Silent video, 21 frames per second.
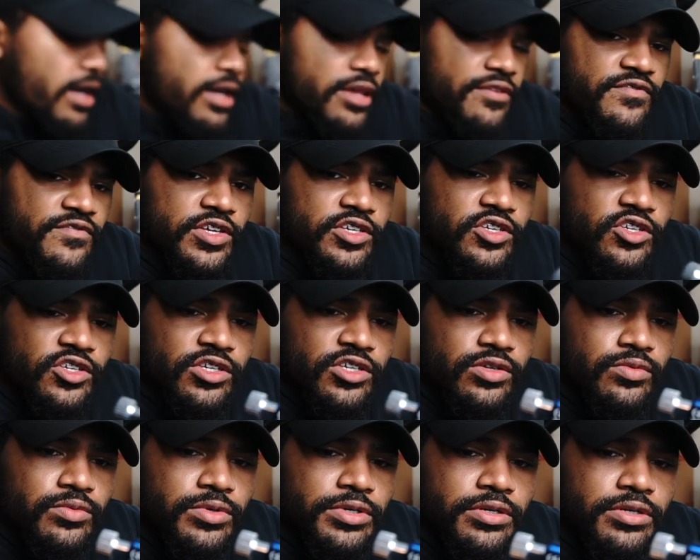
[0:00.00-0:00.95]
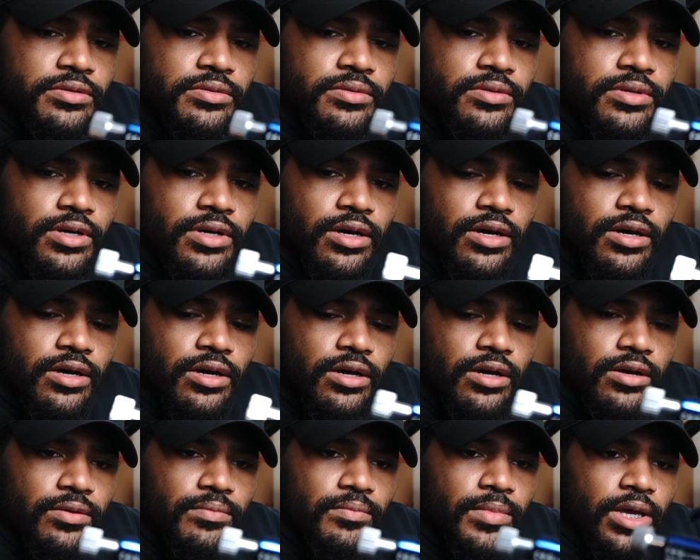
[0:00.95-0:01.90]
efficiency one.
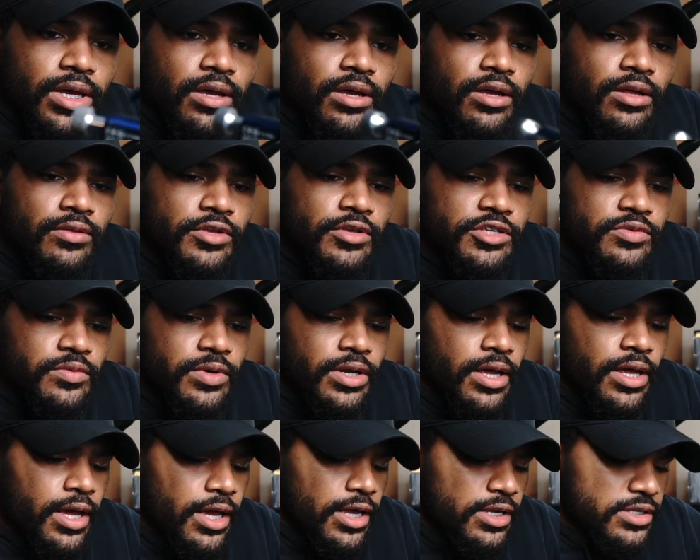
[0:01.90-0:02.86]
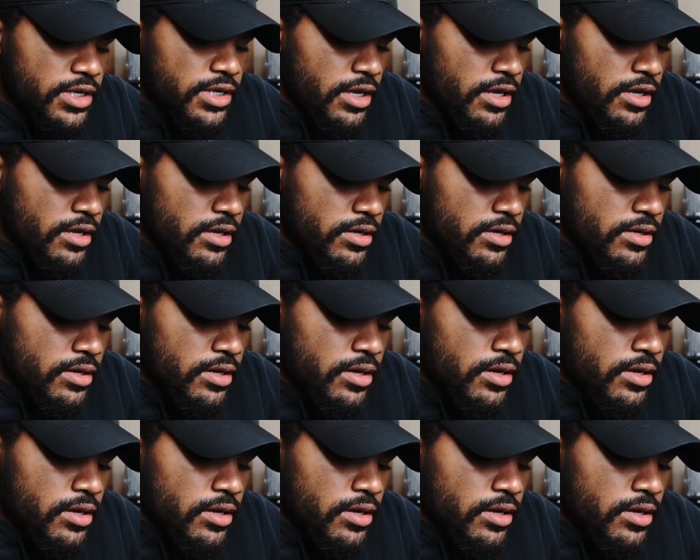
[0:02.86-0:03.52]
This one has a